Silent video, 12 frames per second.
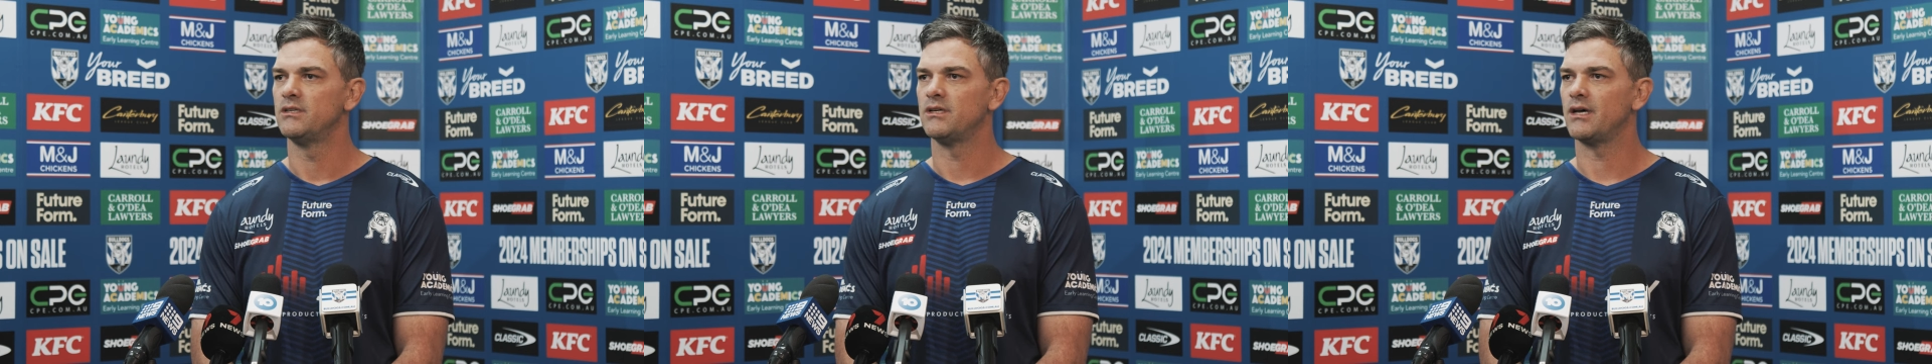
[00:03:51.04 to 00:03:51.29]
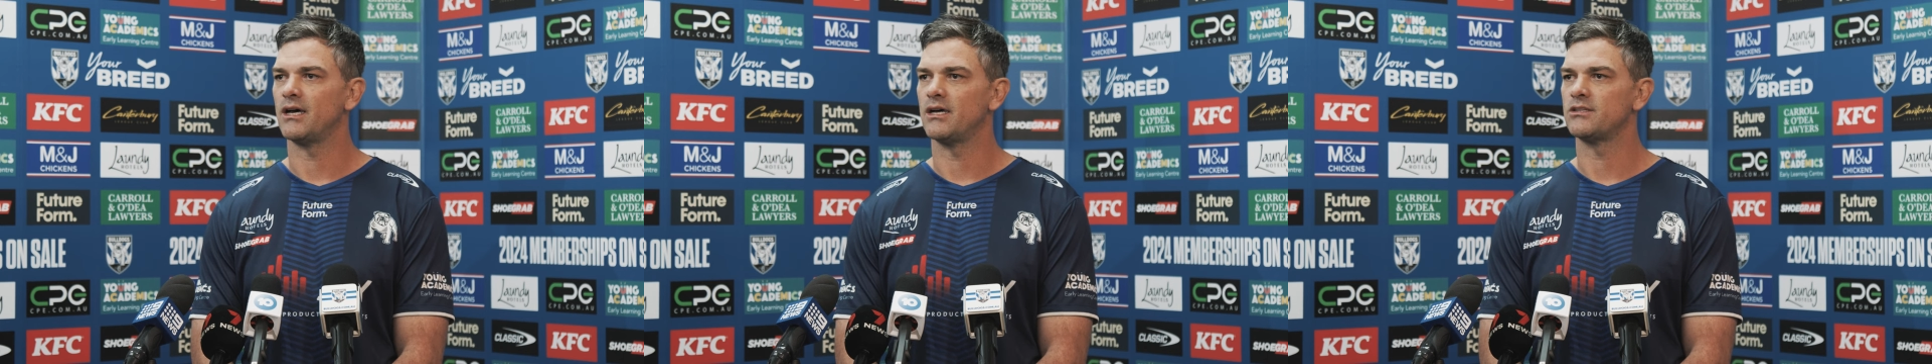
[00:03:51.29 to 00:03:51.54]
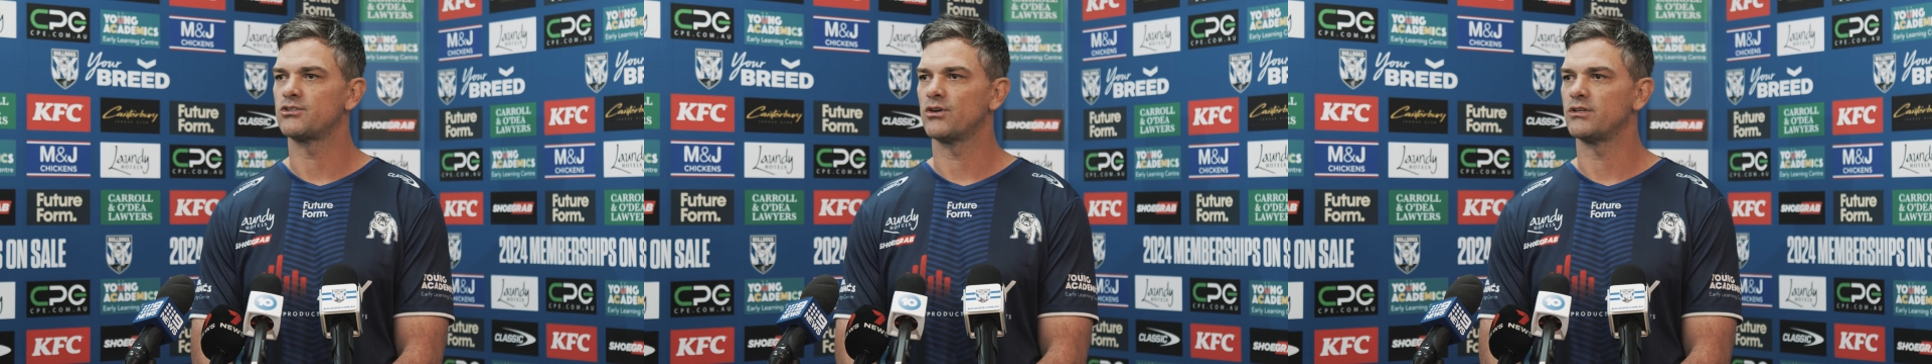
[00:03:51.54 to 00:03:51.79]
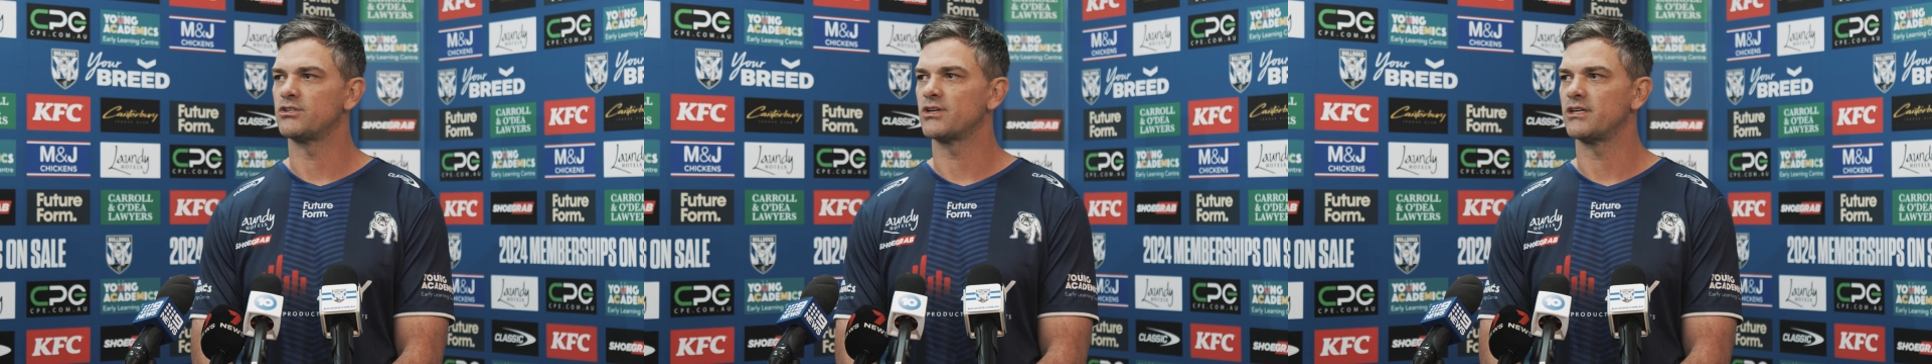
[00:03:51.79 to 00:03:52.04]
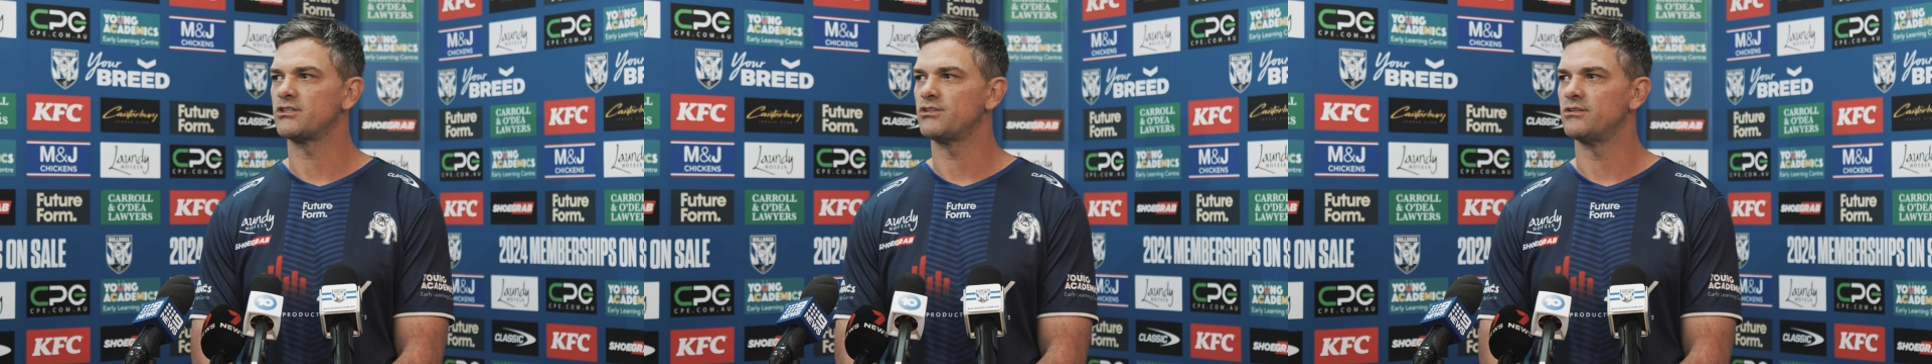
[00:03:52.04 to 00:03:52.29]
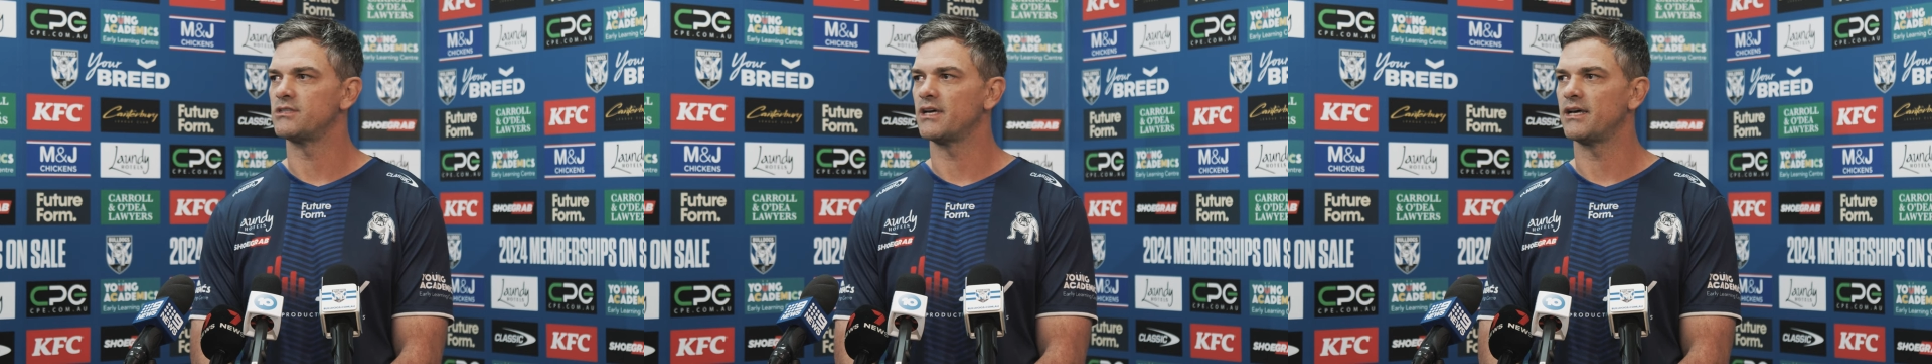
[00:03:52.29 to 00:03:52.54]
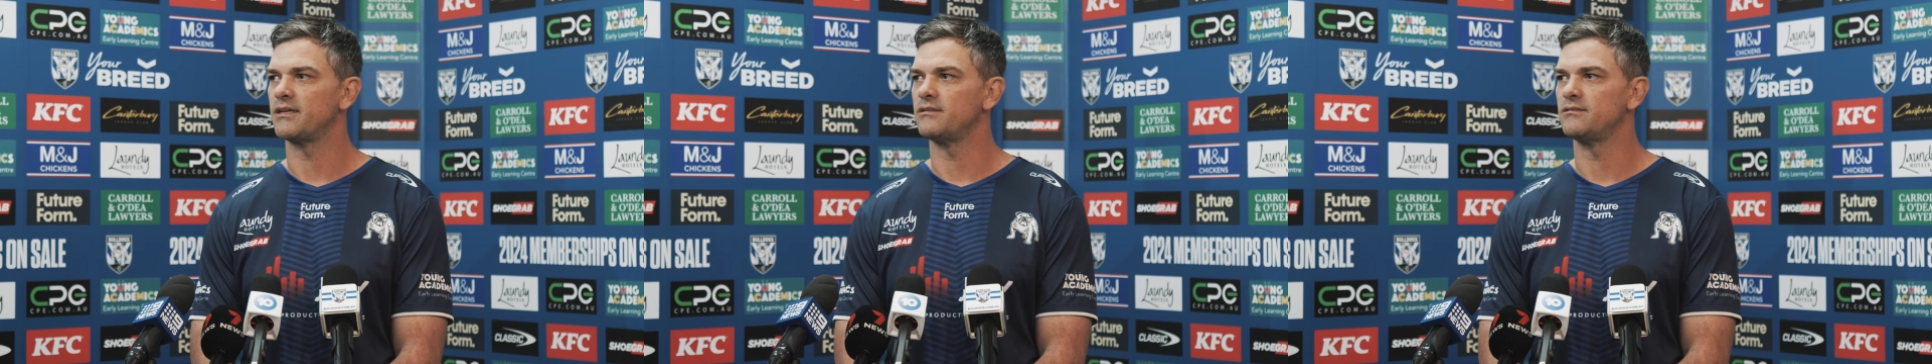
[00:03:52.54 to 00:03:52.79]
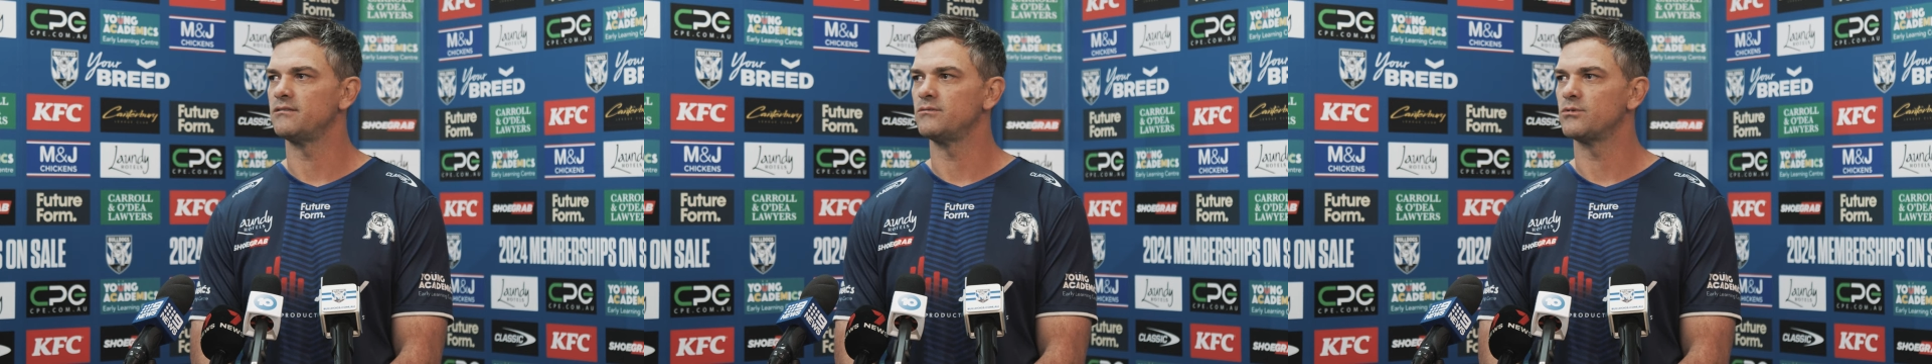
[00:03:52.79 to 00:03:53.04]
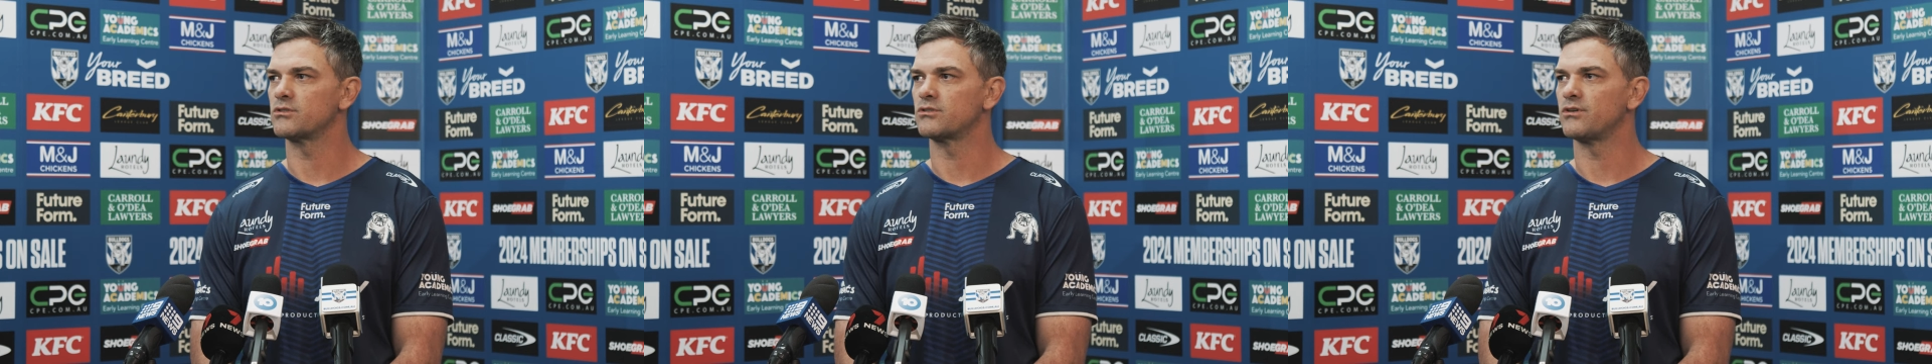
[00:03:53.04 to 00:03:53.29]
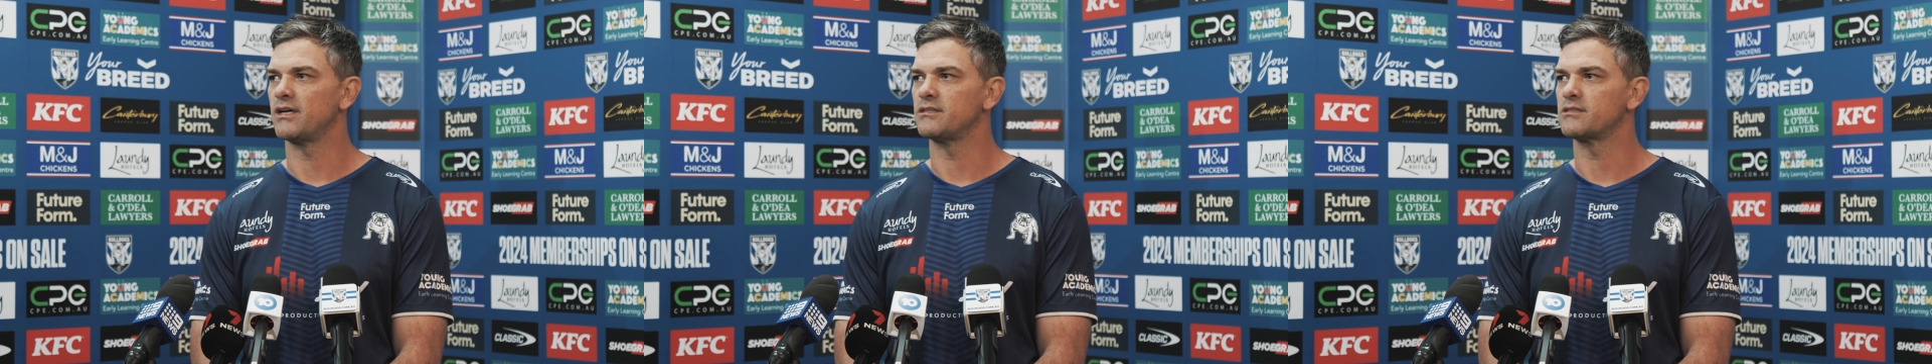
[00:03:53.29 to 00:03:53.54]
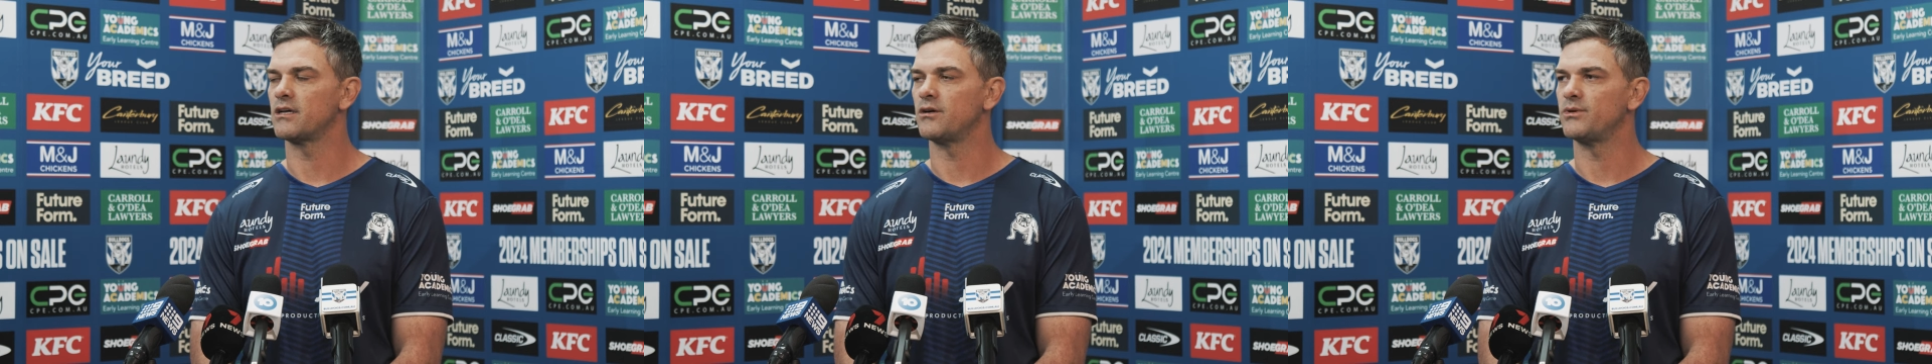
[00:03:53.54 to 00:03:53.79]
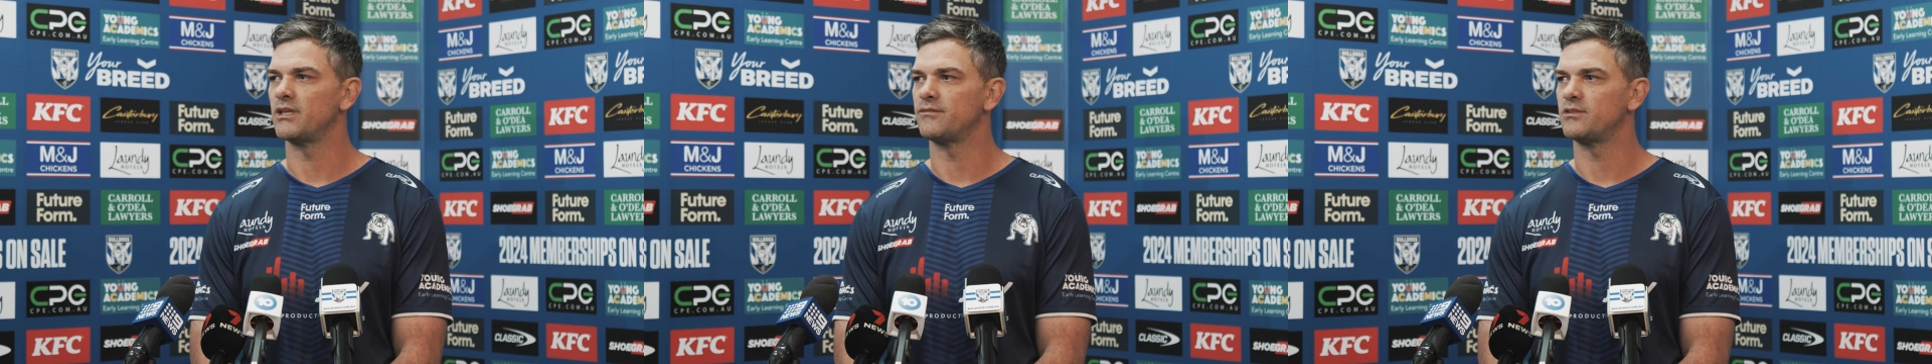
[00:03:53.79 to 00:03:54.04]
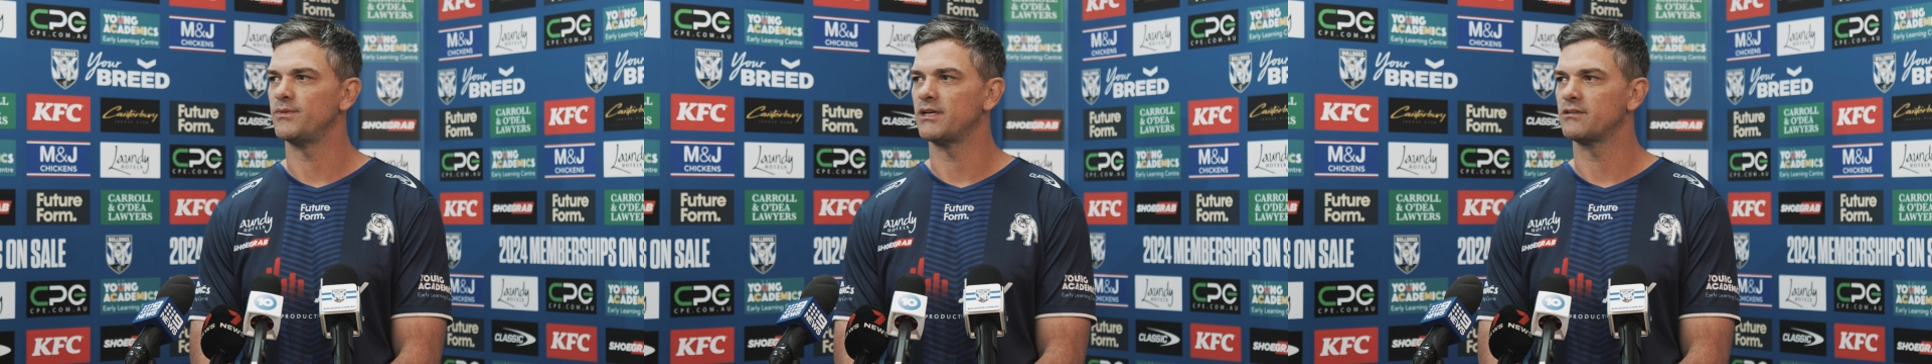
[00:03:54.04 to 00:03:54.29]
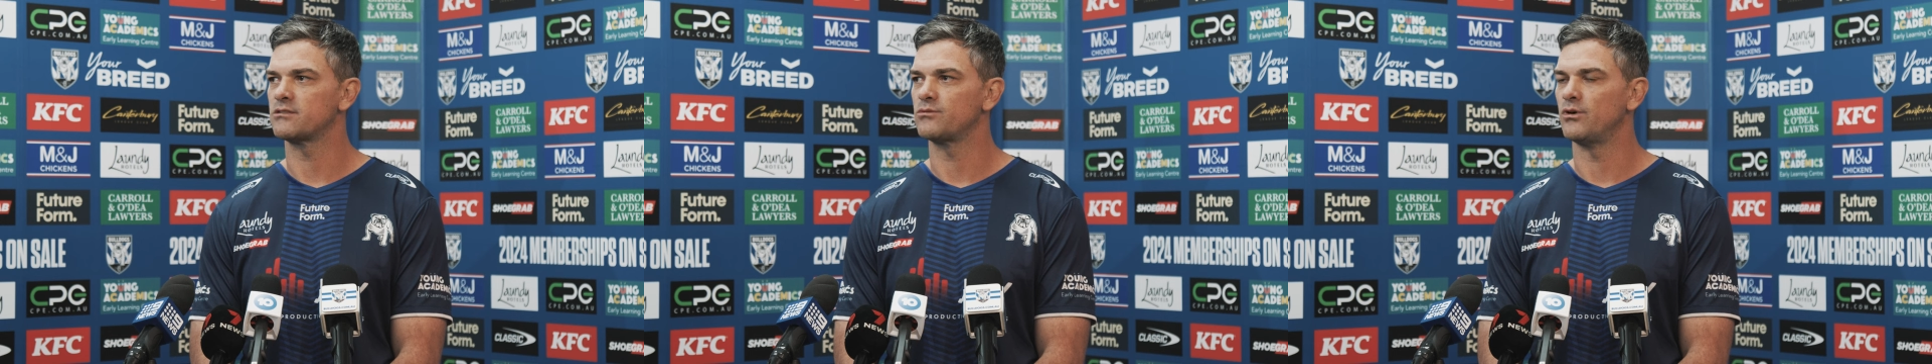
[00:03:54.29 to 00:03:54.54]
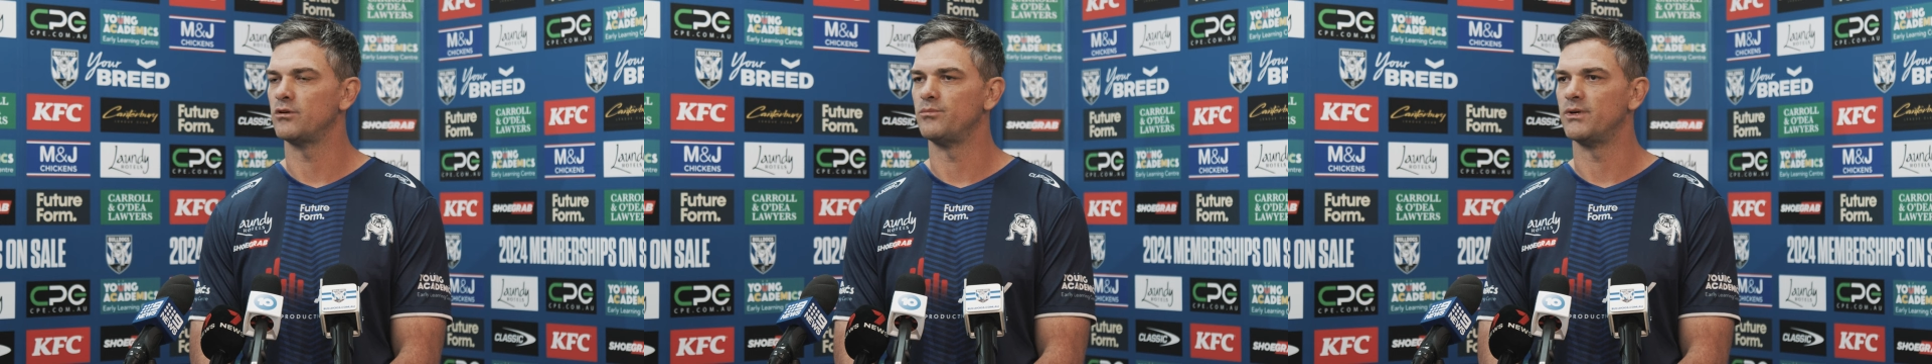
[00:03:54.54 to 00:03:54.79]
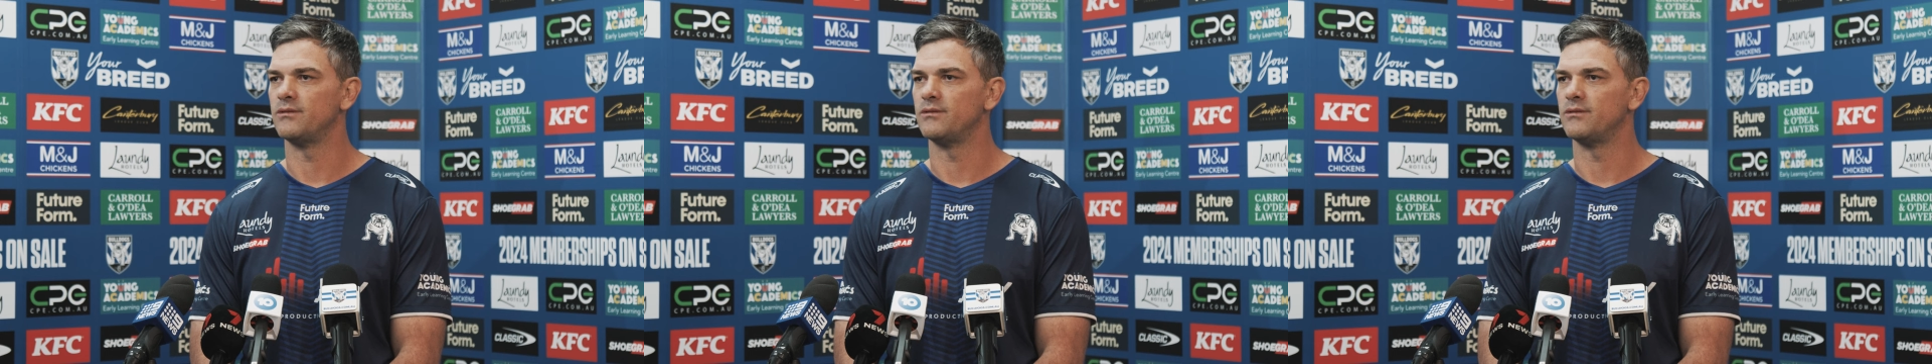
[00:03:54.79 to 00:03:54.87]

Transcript: tried to train Tuesday, wasn't great, so we left him out of the squad.